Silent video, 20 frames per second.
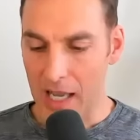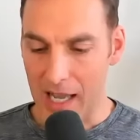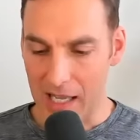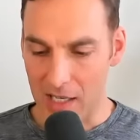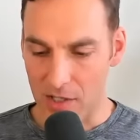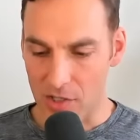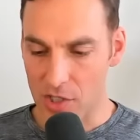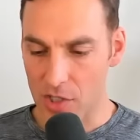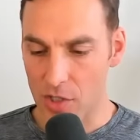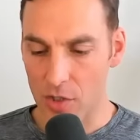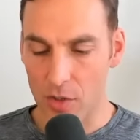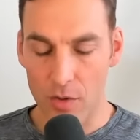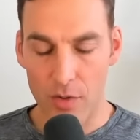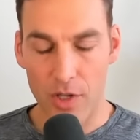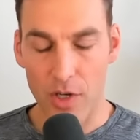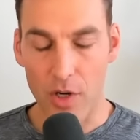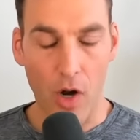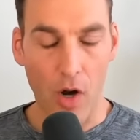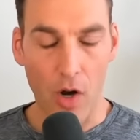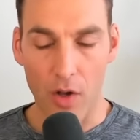And two,
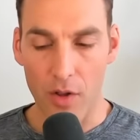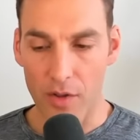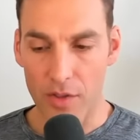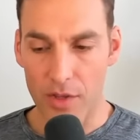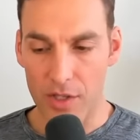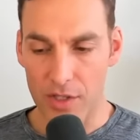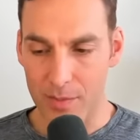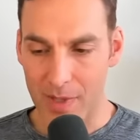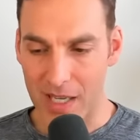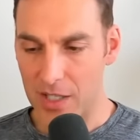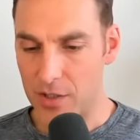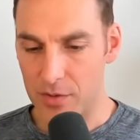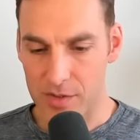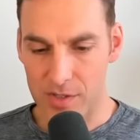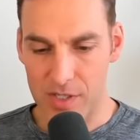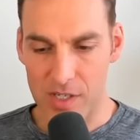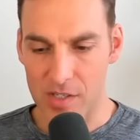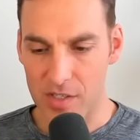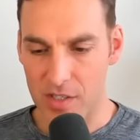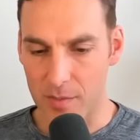they're, the medical
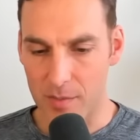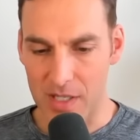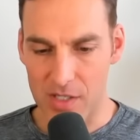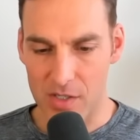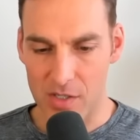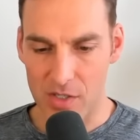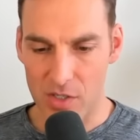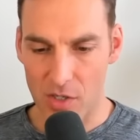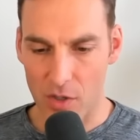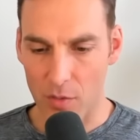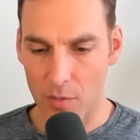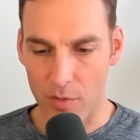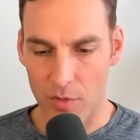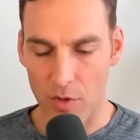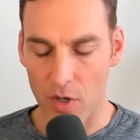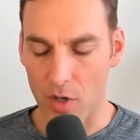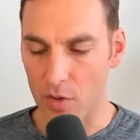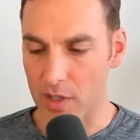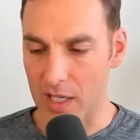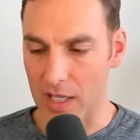system is so
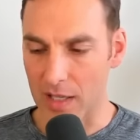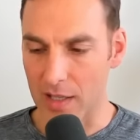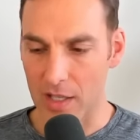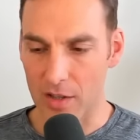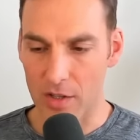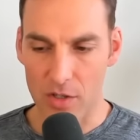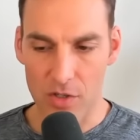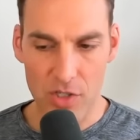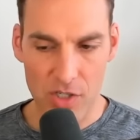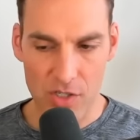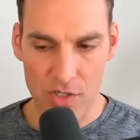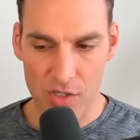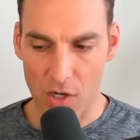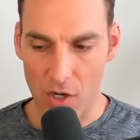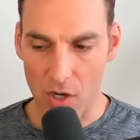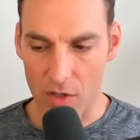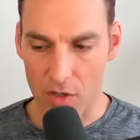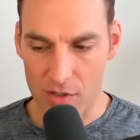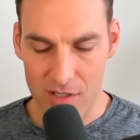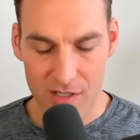broken that they're just
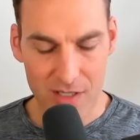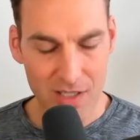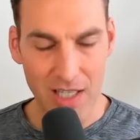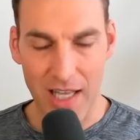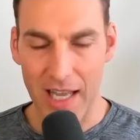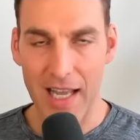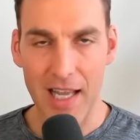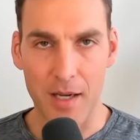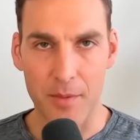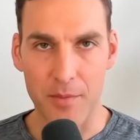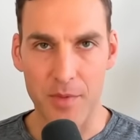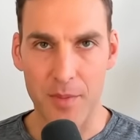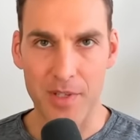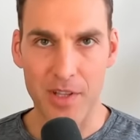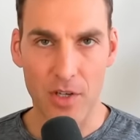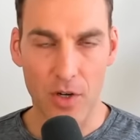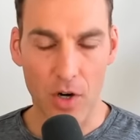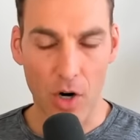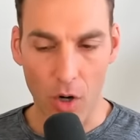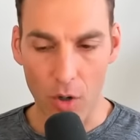slammed. I mean,
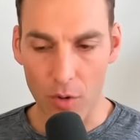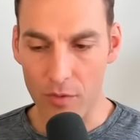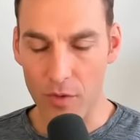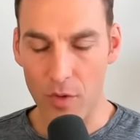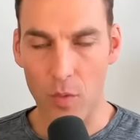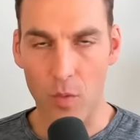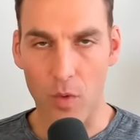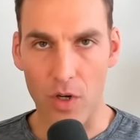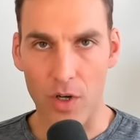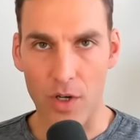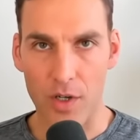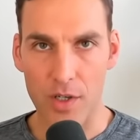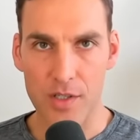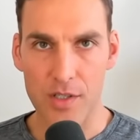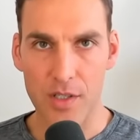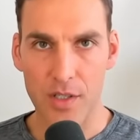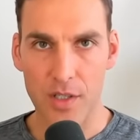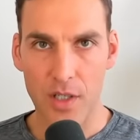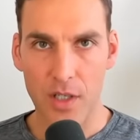they're overworked.